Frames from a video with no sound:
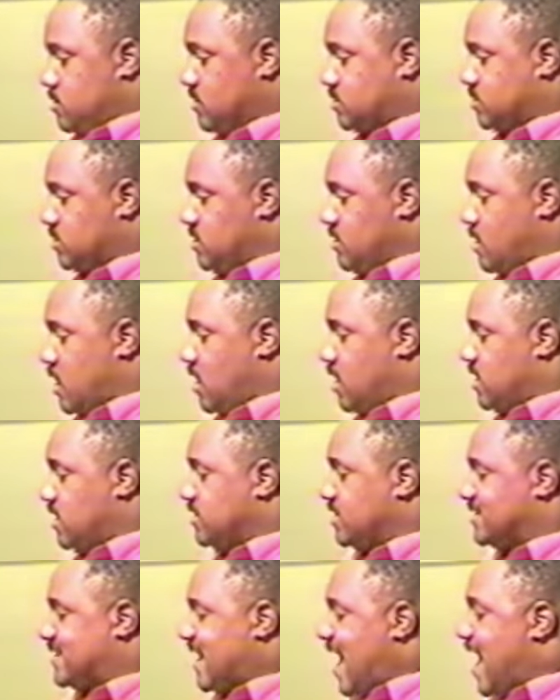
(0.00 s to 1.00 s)
You see, uh,
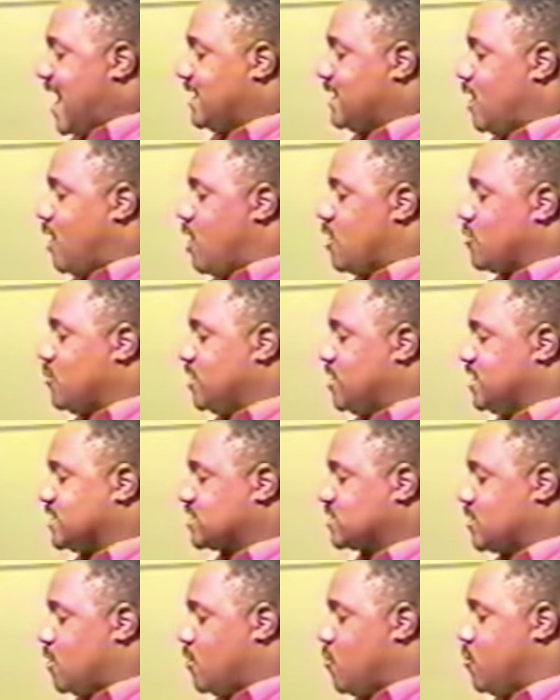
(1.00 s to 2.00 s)
in a dialogue with
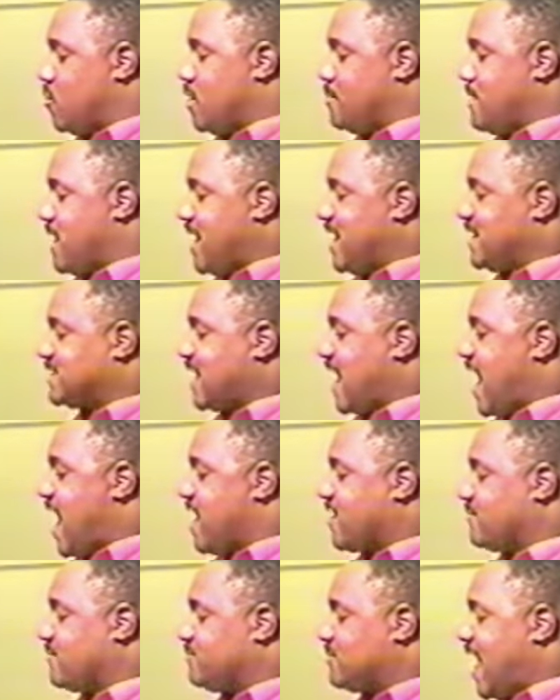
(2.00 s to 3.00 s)
his soul, a man
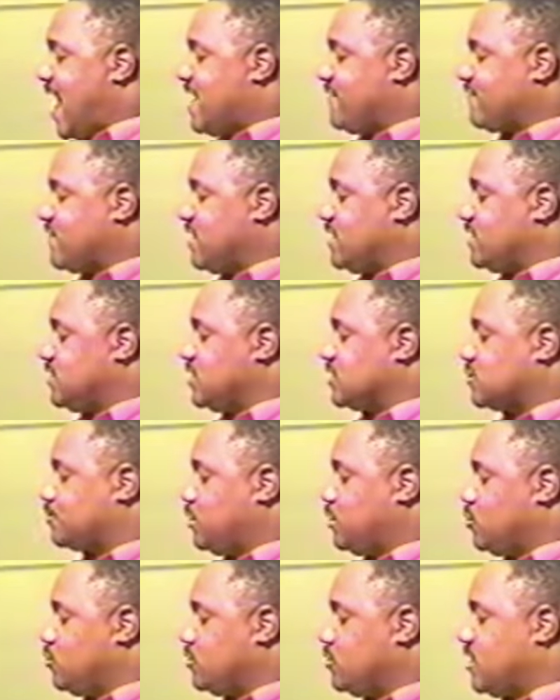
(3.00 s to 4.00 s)
tired of life in
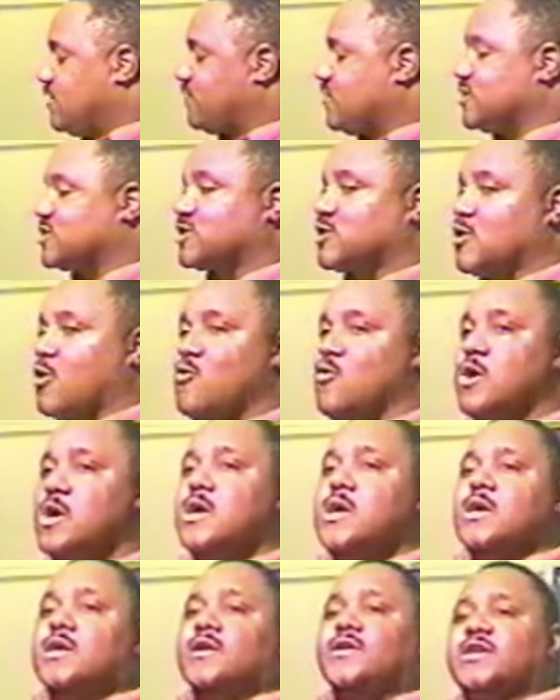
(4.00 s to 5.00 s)
dispute of his soul.
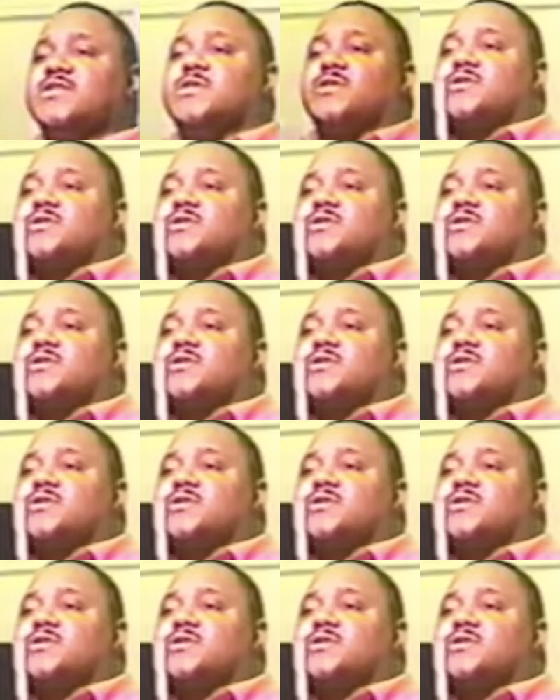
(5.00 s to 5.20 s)
This